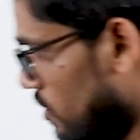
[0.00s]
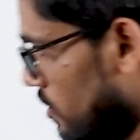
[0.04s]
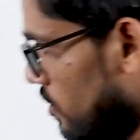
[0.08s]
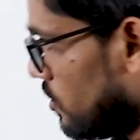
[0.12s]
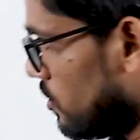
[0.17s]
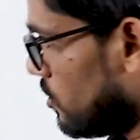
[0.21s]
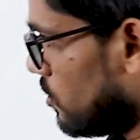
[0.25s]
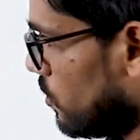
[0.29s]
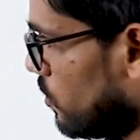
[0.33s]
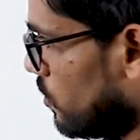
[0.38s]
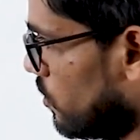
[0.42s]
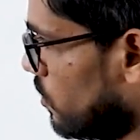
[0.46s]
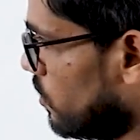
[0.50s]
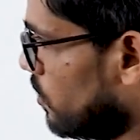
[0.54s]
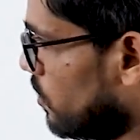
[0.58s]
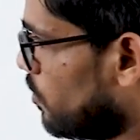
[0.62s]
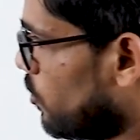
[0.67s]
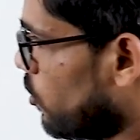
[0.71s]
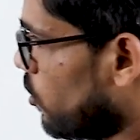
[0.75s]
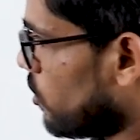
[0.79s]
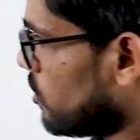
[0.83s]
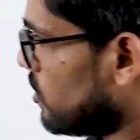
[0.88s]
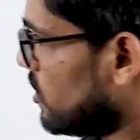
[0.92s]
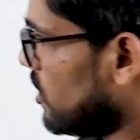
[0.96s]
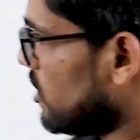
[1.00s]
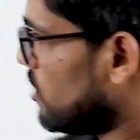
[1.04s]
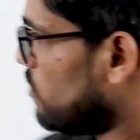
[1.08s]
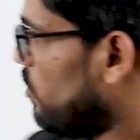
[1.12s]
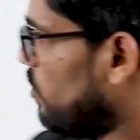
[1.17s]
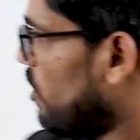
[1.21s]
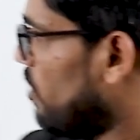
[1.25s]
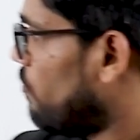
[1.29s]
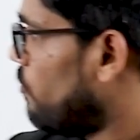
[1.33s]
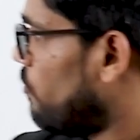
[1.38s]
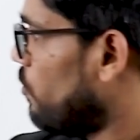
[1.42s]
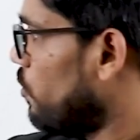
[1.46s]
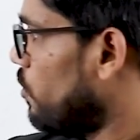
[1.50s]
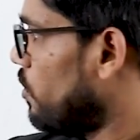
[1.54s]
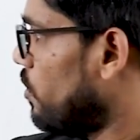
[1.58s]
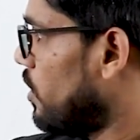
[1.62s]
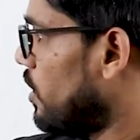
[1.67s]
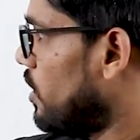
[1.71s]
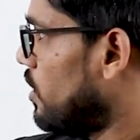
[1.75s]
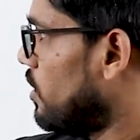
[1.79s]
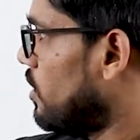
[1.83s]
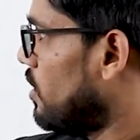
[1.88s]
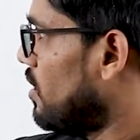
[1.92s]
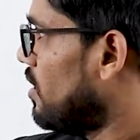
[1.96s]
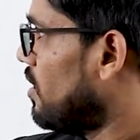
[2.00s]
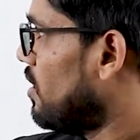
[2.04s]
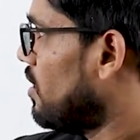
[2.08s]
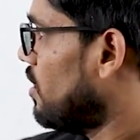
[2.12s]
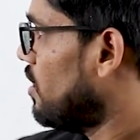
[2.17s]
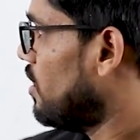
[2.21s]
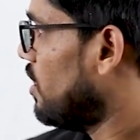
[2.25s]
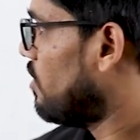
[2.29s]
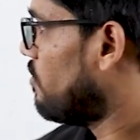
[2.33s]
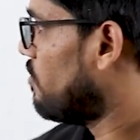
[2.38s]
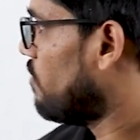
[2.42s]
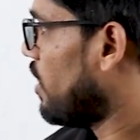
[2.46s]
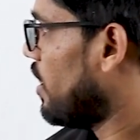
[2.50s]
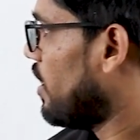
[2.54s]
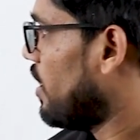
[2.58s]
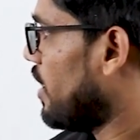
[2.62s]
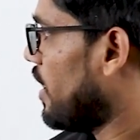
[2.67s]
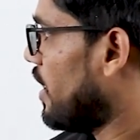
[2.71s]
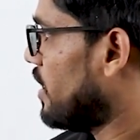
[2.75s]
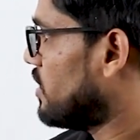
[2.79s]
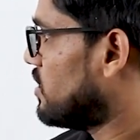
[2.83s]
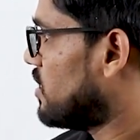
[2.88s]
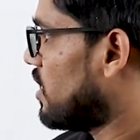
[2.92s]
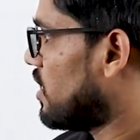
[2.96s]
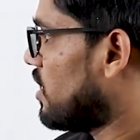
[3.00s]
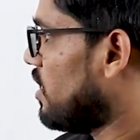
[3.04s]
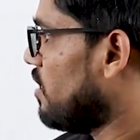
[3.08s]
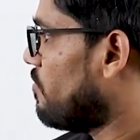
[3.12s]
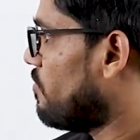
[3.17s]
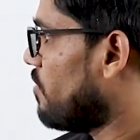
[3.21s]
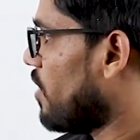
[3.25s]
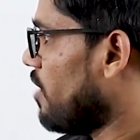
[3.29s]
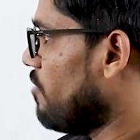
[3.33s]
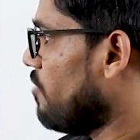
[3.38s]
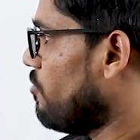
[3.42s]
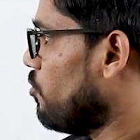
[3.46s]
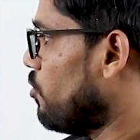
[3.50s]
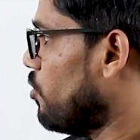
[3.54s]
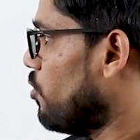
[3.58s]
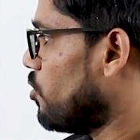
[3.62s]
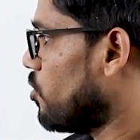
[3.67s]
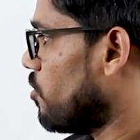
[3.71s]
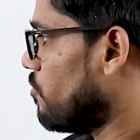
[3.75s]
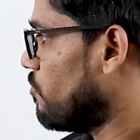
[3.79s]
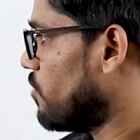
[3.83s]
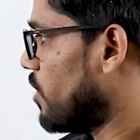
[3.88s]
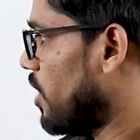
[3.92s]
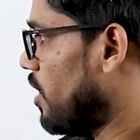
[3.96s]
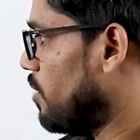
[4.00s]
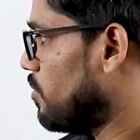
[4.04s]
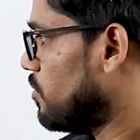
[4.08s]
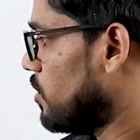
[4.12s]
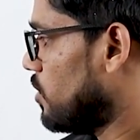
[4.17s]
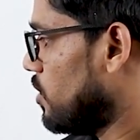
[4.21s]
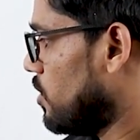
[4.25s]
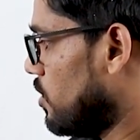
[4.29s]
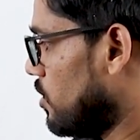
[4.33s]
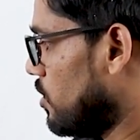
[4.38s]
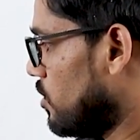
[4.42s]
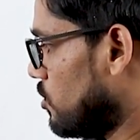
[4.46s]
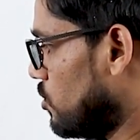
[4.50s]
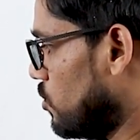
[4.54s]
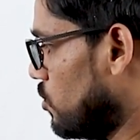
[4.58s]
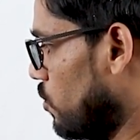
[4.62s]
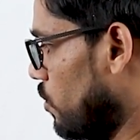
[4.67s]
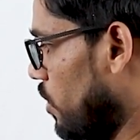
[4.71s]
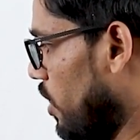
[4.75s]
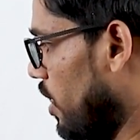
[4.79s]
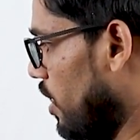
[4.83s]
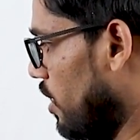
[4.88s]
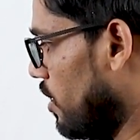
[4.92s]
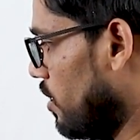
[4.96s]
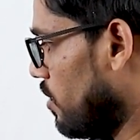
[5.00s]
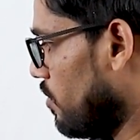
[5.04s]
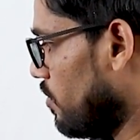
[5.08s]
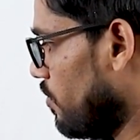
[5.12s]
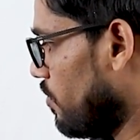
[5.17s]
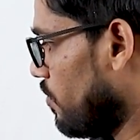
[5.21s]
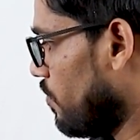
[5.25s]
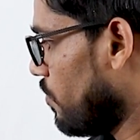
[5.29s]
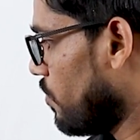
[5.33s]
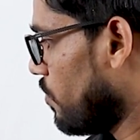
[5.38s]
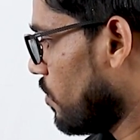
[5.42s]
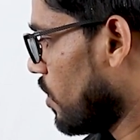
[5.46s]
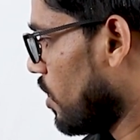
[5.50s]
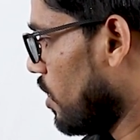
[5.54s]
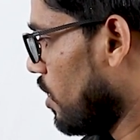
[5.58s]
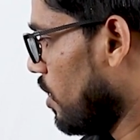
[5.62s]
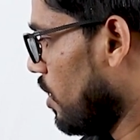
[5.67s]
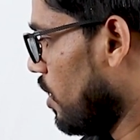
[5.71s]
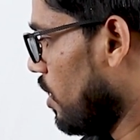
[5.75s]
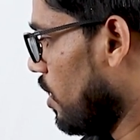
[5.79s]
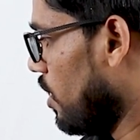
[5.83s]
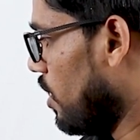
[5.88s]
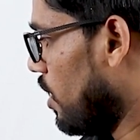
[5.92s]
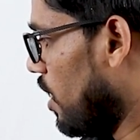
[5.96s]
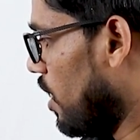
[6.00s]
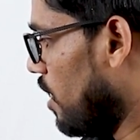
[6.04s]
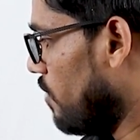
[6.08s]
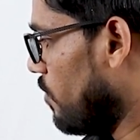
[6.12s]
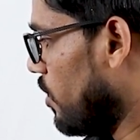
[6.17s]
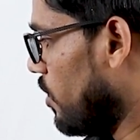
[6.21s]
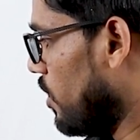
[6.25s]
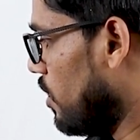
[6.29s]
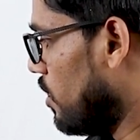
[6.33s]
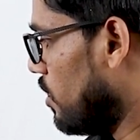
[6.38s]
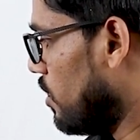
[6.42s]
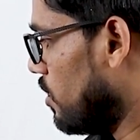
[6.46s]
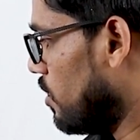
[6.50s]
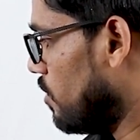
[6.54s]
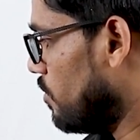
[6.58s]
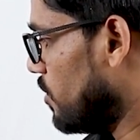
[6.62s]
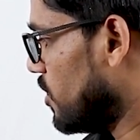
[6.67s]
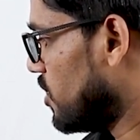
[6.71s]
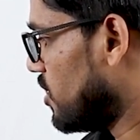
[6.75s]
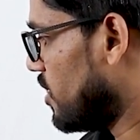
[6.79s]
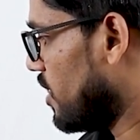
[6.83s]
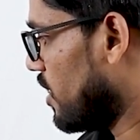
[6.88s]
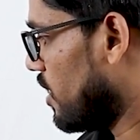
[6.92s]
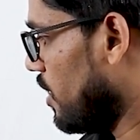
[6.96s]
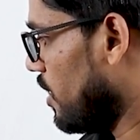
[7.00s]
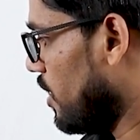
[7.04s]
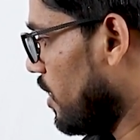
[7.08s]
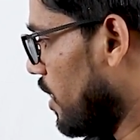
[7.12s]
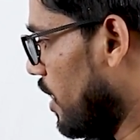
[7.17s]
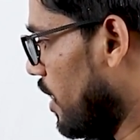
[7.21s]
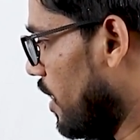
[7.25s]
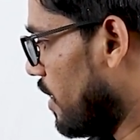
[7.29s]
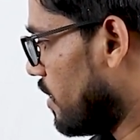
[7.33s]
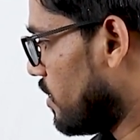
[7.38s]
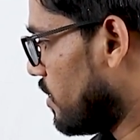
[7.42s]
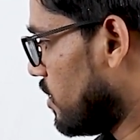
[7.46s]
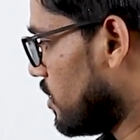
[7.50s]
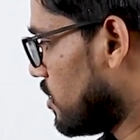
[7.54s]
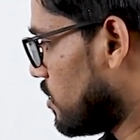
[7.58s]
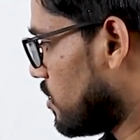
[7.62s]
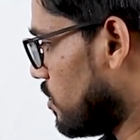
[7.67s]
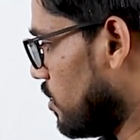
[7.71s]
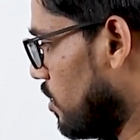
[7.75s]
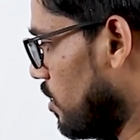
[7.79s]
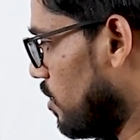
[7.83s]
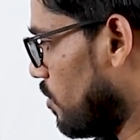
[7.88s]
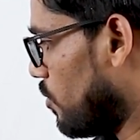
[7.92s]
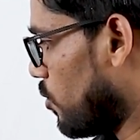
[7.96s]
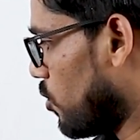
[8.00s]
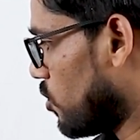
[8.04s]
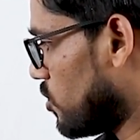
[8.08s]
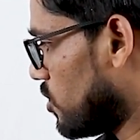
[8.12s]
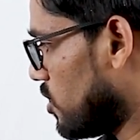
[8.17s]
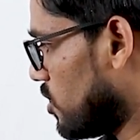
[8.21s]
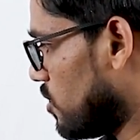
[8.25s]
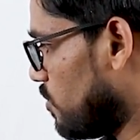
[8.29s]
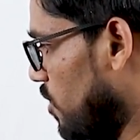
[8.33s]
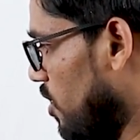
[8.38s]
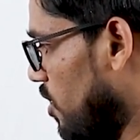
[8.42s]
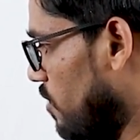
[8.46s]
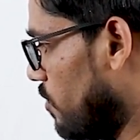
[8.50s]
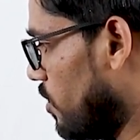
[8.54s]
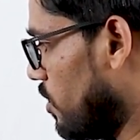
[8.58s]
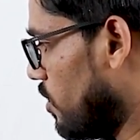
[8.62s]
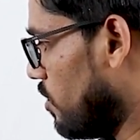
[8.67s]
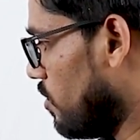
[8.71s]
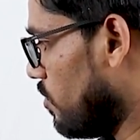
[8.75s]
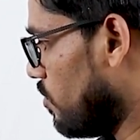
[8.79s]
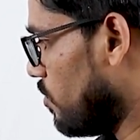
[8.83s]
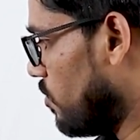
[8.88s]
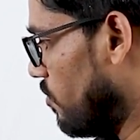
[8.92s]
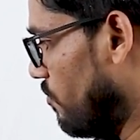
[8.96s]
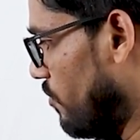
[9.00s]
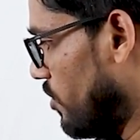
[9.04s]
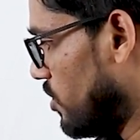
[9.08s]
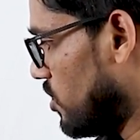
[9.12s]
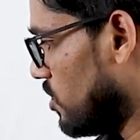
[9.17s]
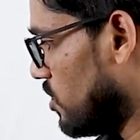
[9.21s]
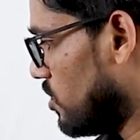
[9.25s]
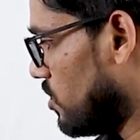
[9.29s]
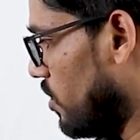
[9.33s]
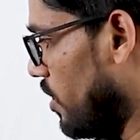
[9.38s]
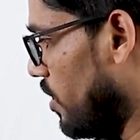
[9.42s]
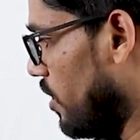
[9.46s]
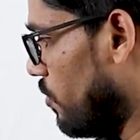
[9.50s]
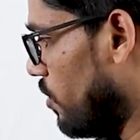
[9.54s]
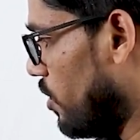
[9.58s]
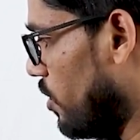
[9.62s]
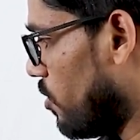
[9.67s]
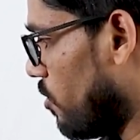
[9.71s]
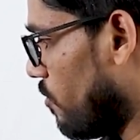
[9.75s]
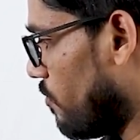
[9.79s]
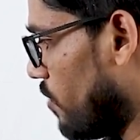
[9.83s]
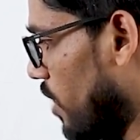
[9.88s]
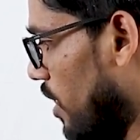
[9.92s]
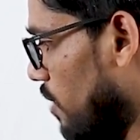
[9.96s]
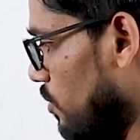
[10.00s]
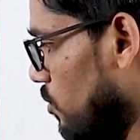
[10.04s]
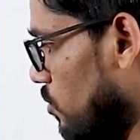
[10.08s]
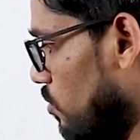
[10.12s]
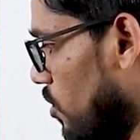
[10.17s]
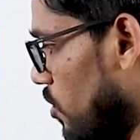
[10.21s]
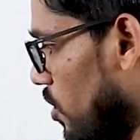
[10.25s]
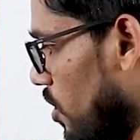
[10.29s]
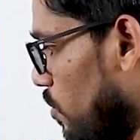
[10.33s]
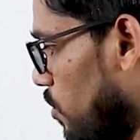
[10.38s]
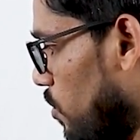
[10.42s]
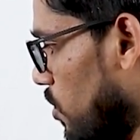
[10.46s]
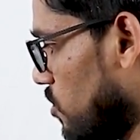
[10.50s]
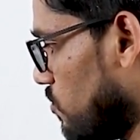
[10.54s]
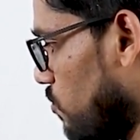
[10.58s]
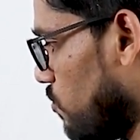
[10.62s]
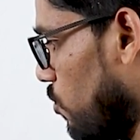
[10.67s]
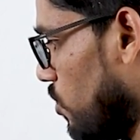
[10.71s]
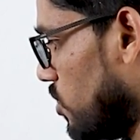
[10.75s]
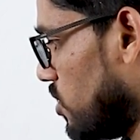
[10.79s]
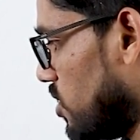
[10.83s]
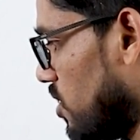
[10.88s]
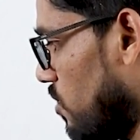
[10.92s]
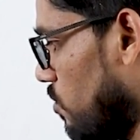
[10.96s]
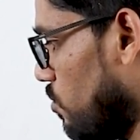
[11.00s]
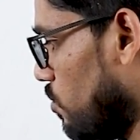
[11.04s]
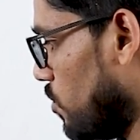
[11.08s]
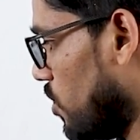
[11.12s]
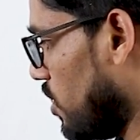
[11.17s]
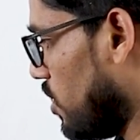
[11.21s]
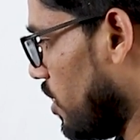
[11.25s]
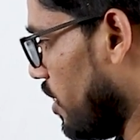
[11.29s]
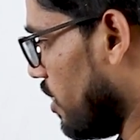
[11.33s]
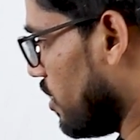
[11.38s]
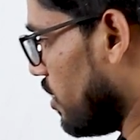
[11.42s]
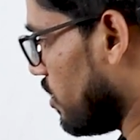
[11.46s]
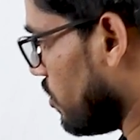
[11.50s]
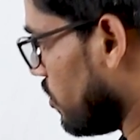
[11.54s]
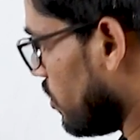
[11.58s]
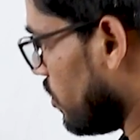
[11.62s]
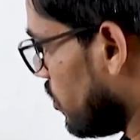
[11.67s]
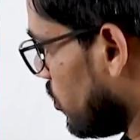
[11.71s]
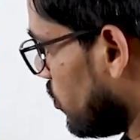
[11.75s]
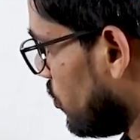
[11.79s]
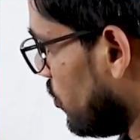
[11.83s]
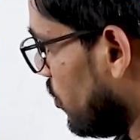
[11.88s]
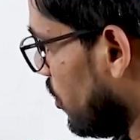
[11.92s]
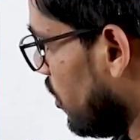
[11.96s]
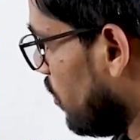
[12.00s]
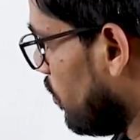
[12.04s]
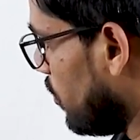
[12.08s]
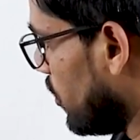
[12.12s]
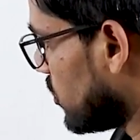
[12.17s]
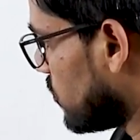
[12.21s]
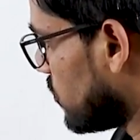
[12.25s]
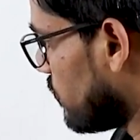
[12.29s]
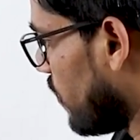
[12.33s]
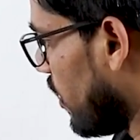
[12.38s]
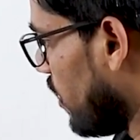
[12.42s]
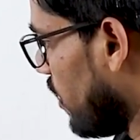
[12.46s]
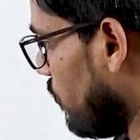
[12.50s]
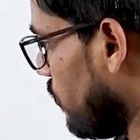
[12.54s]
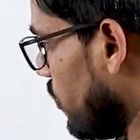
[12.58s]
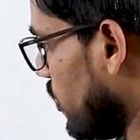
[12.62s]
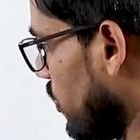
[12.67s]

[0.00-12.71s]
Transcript: So process P4 require exactly 5 unit of time. So here I will mistakenly add this process P1, which is 3 unit of time. 3 plus 4 is 7, but here 3 plus 5